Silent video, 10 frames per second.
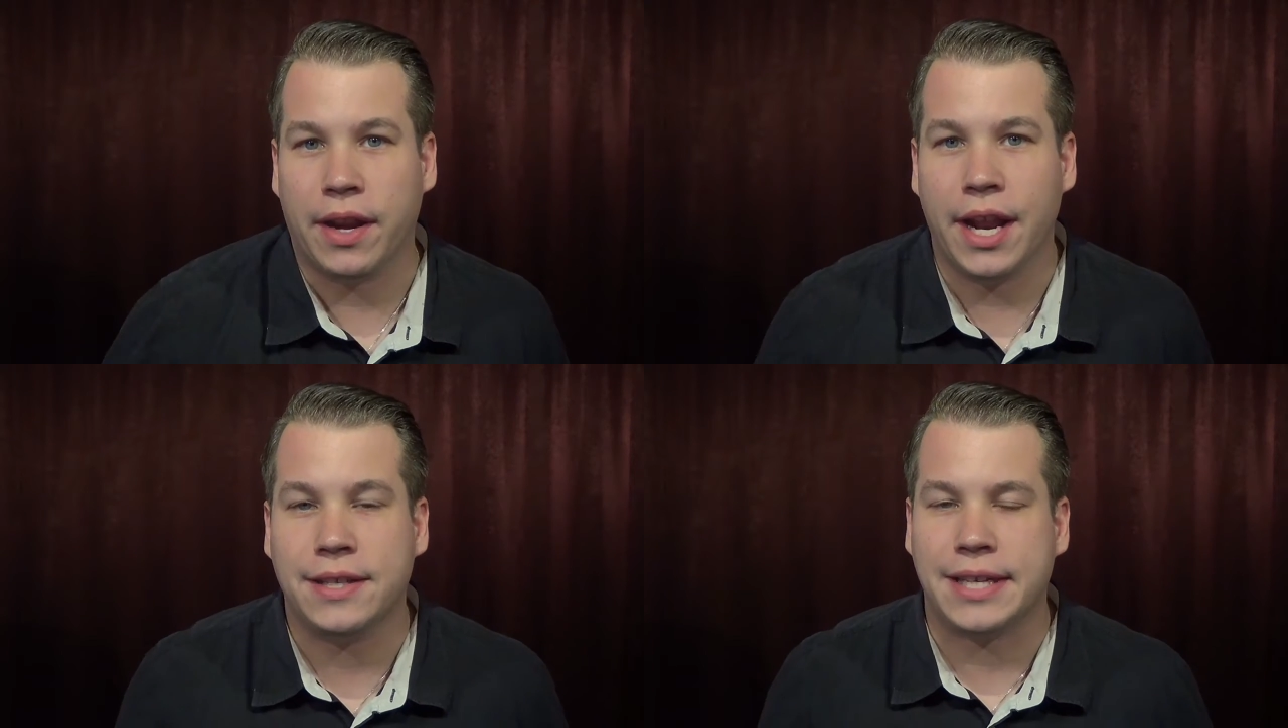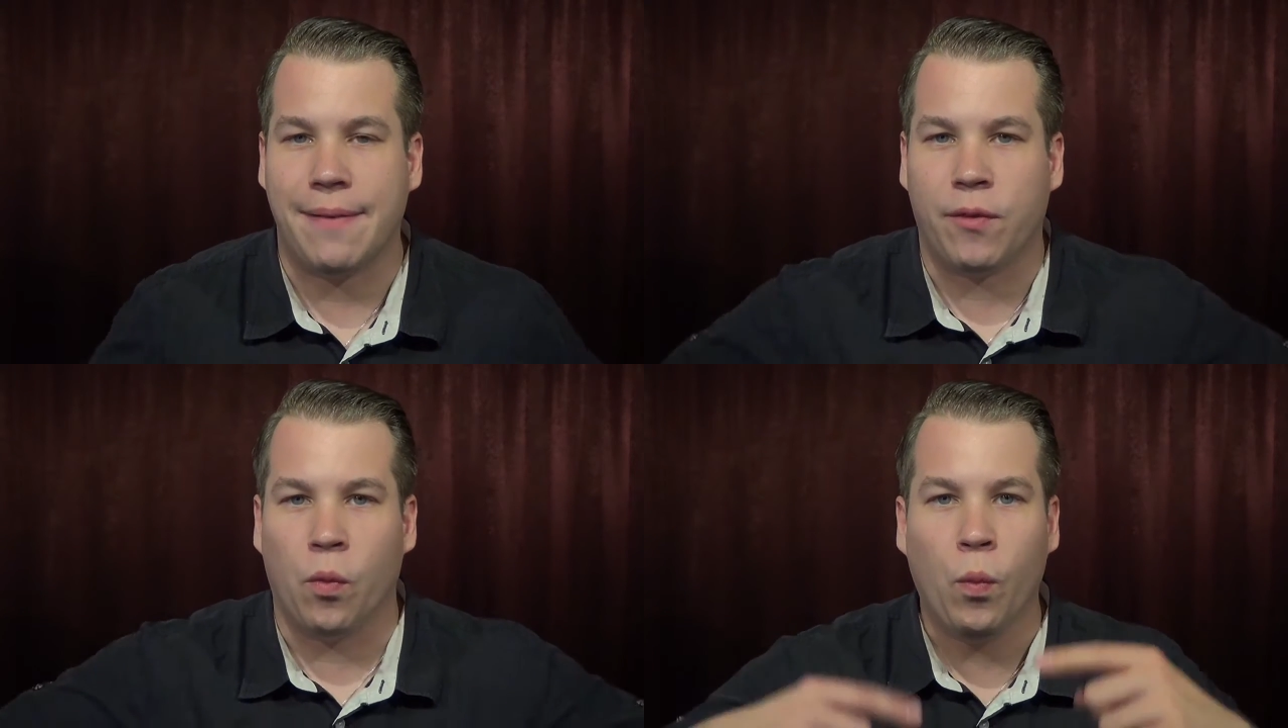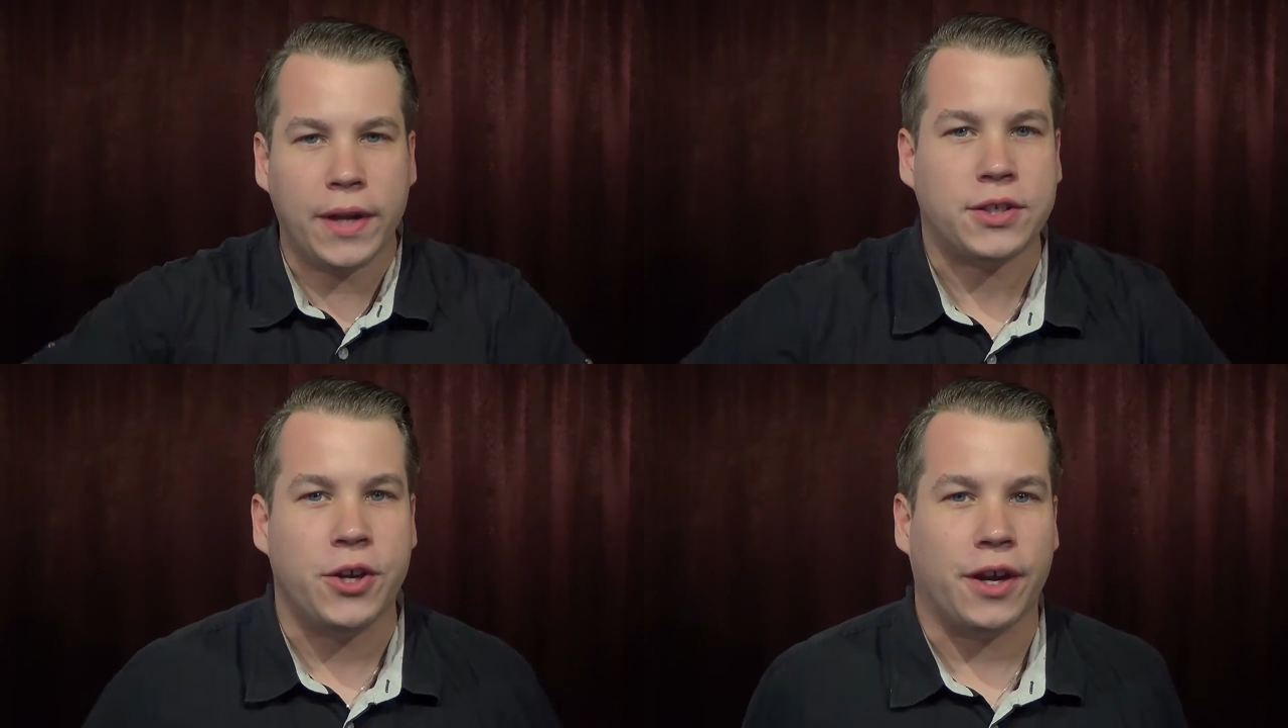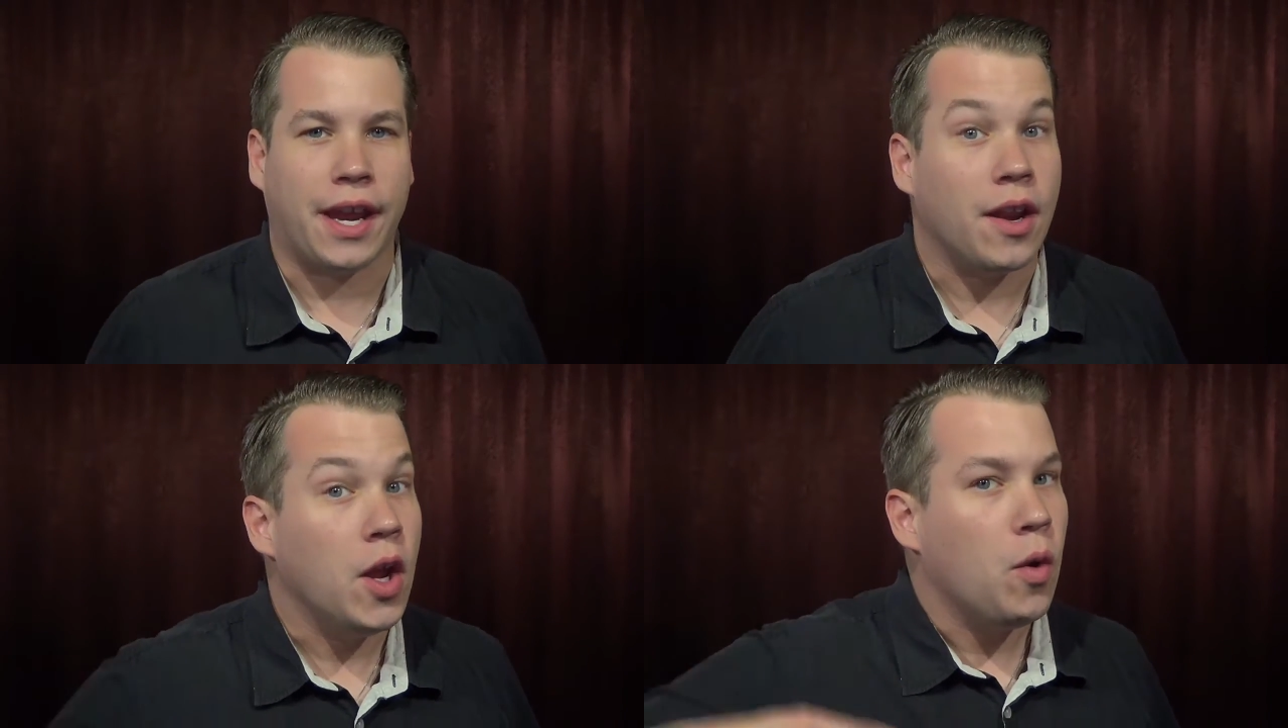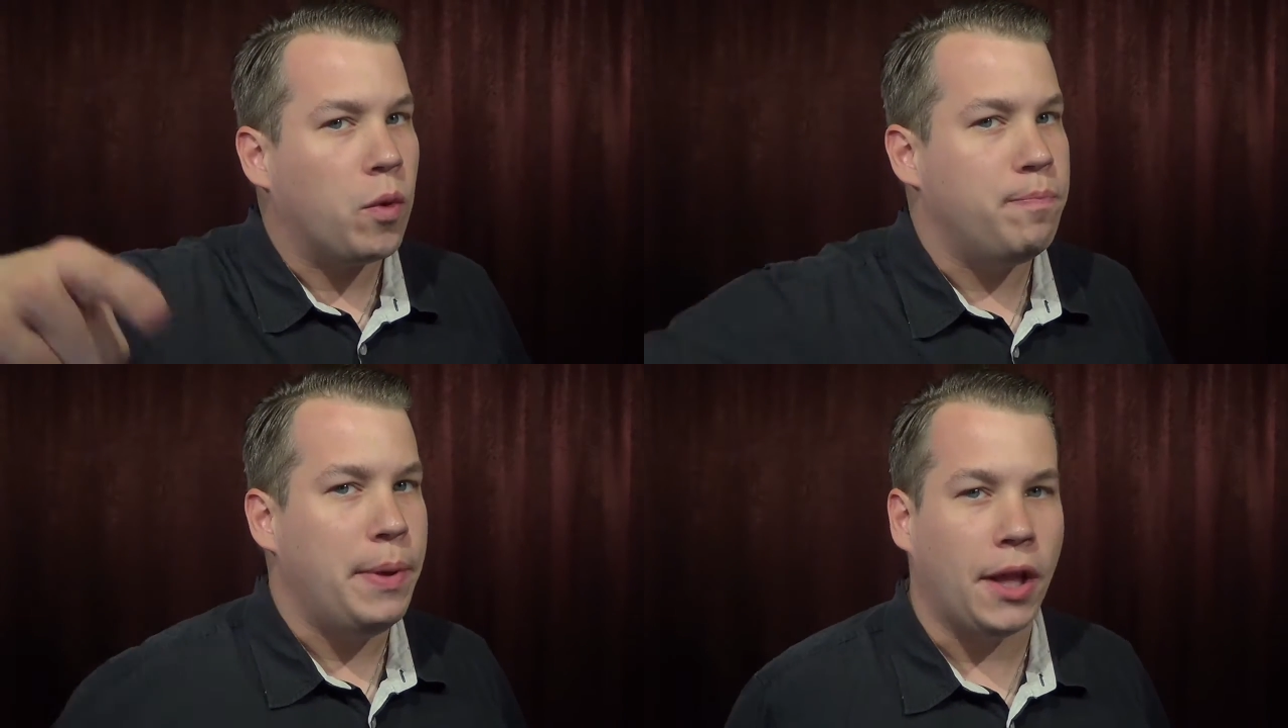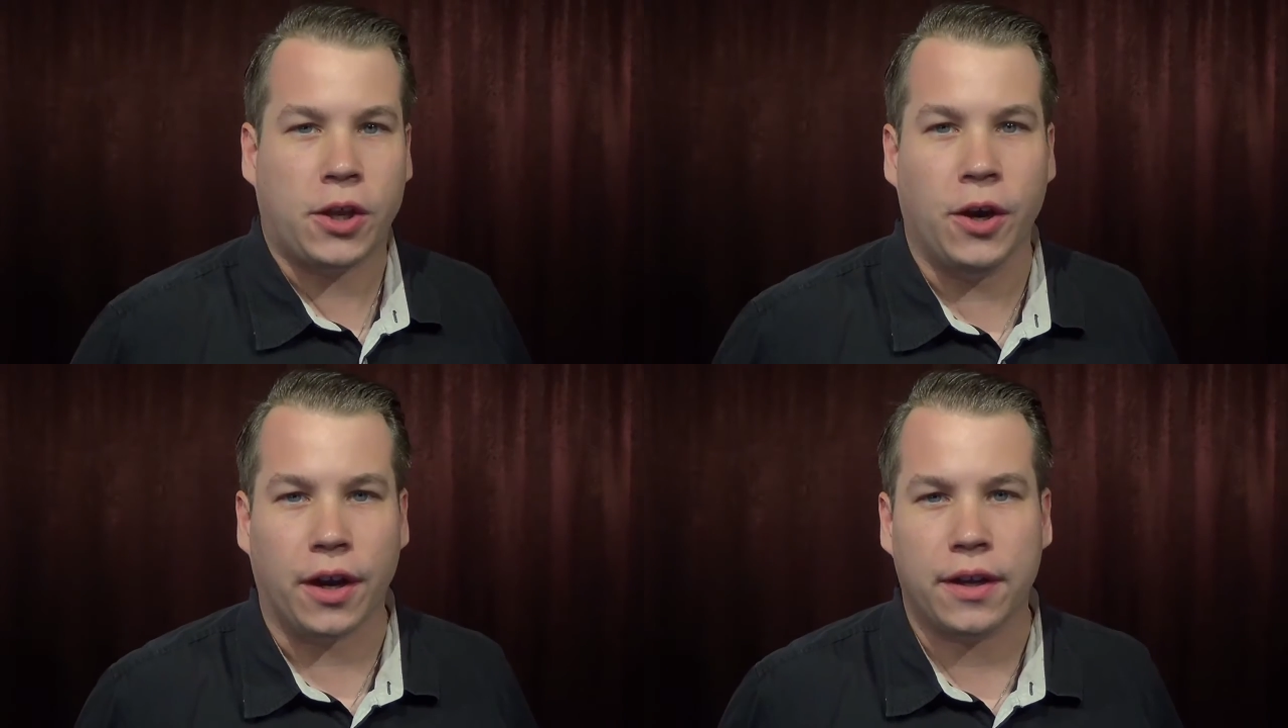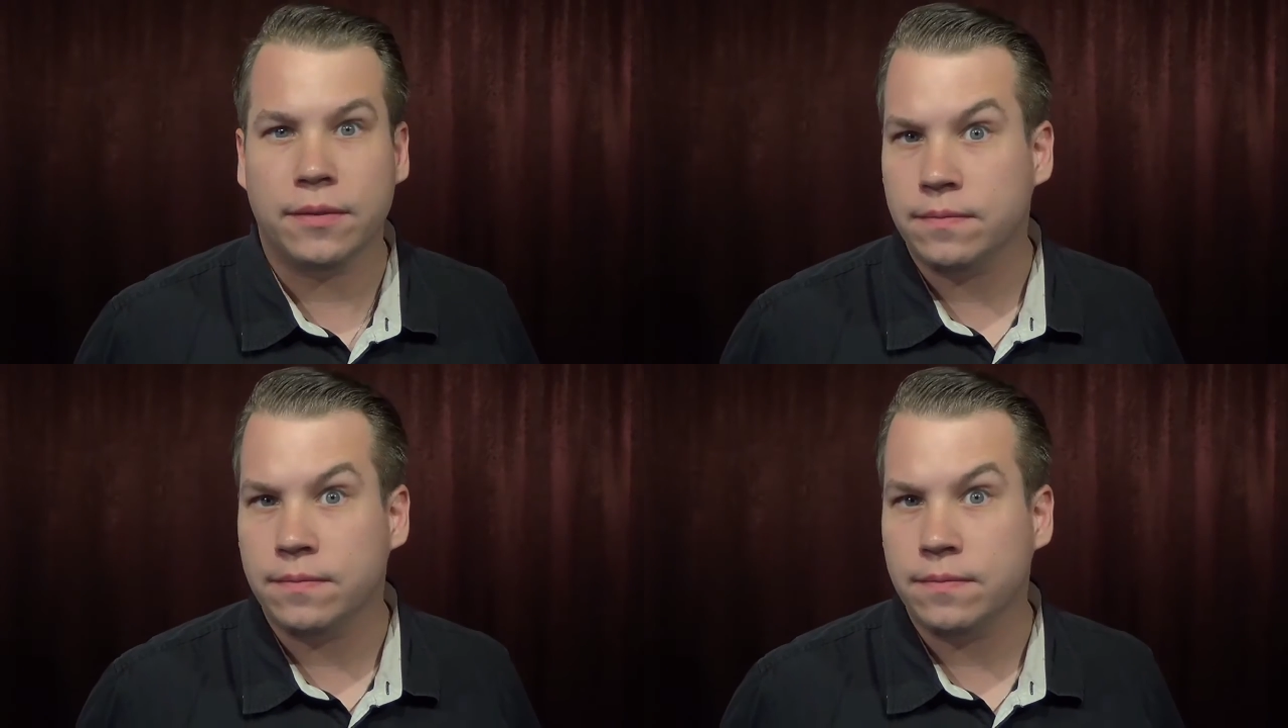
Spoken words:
it. It's time for What's Cookin' with Bill Cook.